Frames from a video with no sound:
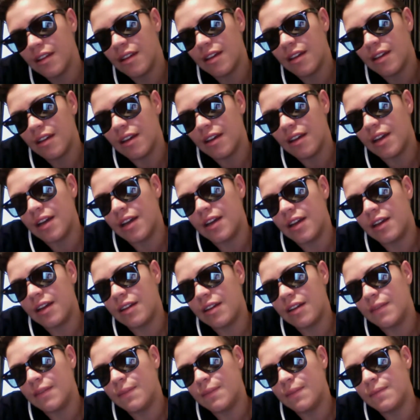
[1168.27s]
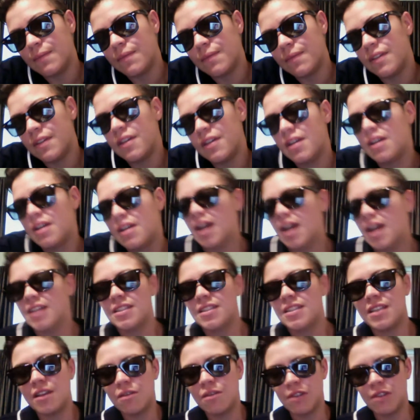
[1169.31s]
Um, I
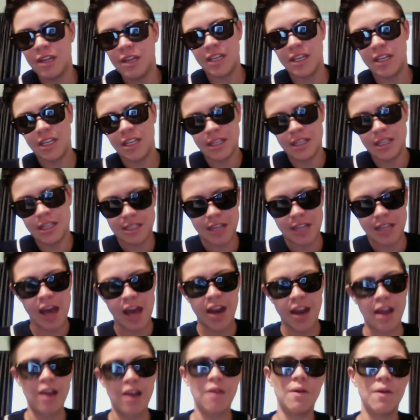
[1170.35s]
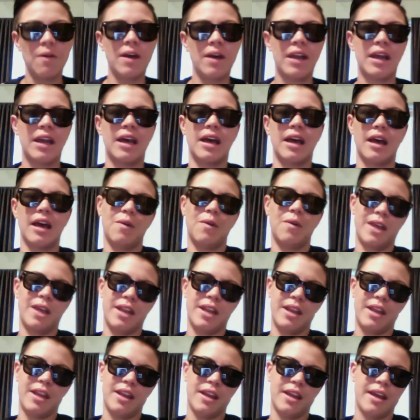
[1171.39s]
see Whitney and Sada
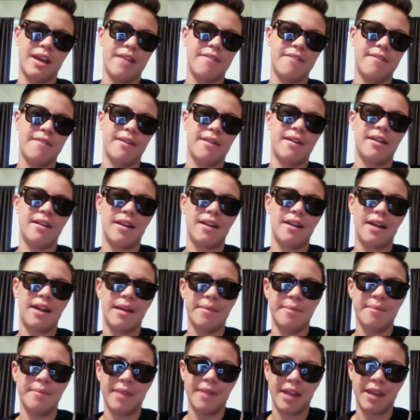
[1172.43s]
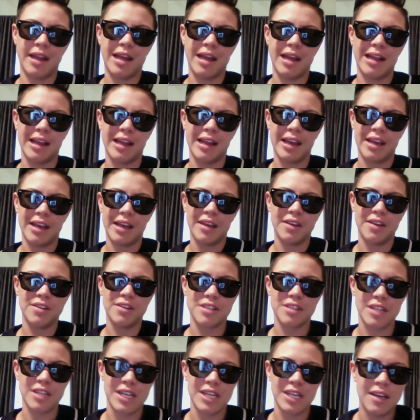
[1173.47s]
whenever I'm in LA
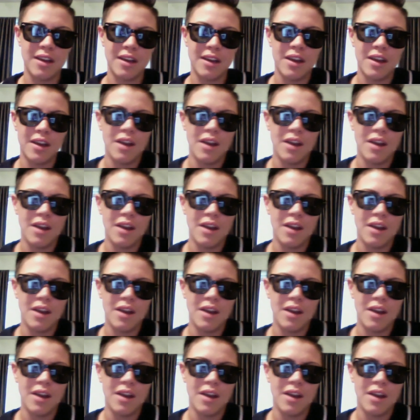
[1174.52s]
usually,